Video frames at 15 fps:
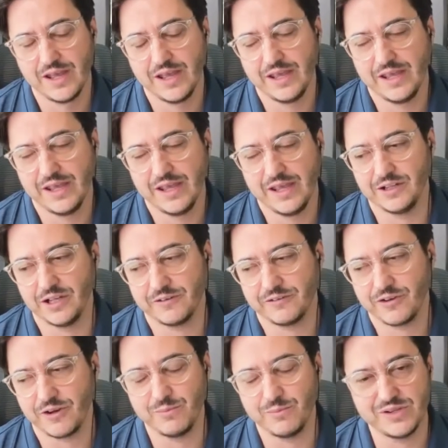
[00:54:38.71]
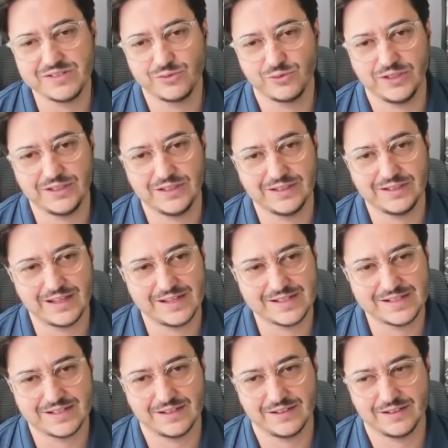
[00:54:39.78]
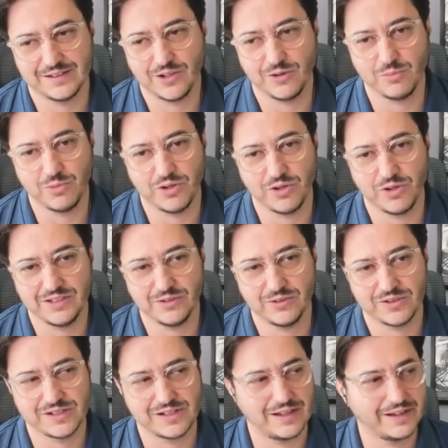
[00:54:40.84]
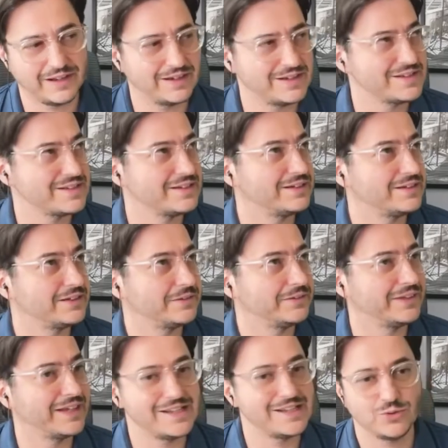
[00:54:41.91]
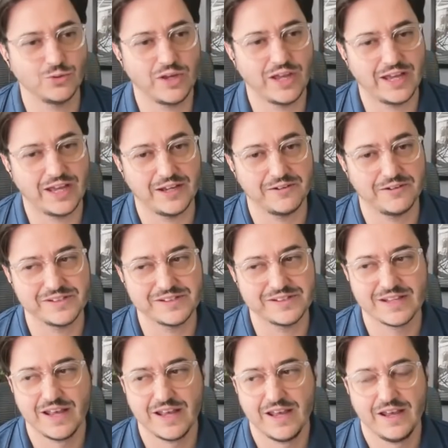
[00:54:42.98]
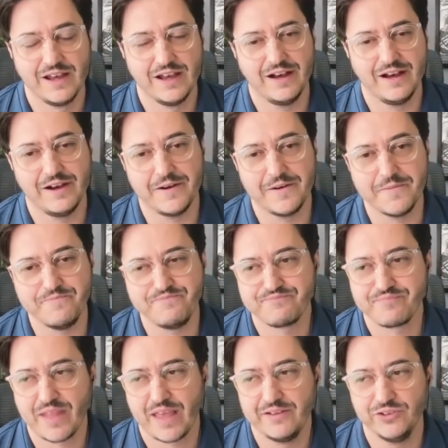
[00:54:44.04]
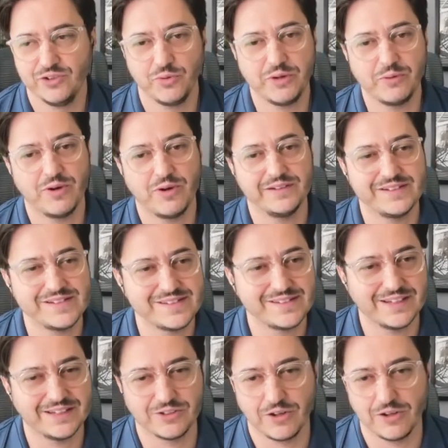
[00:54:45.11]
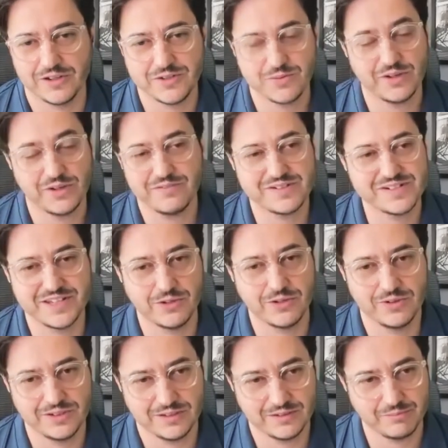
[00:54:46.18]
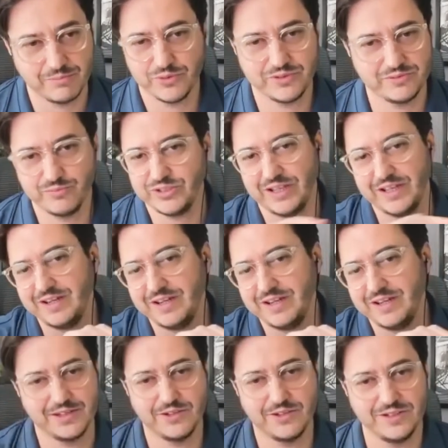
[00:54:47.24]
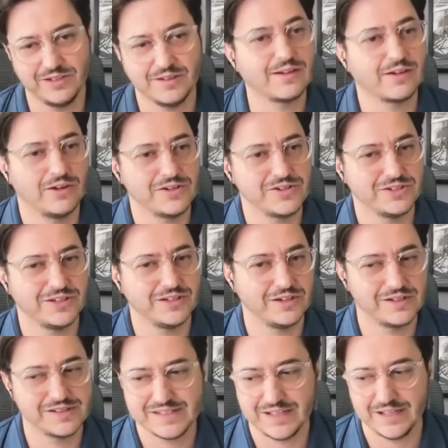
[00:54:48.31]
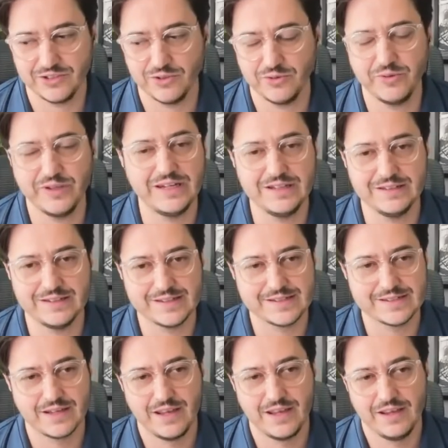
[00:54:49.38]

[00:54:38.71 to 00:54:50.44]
And a lot of companies treat it as a commodity or like as a nice to have. As um, do we want this technology, whatever security, put put any security technology there and say, do we need this?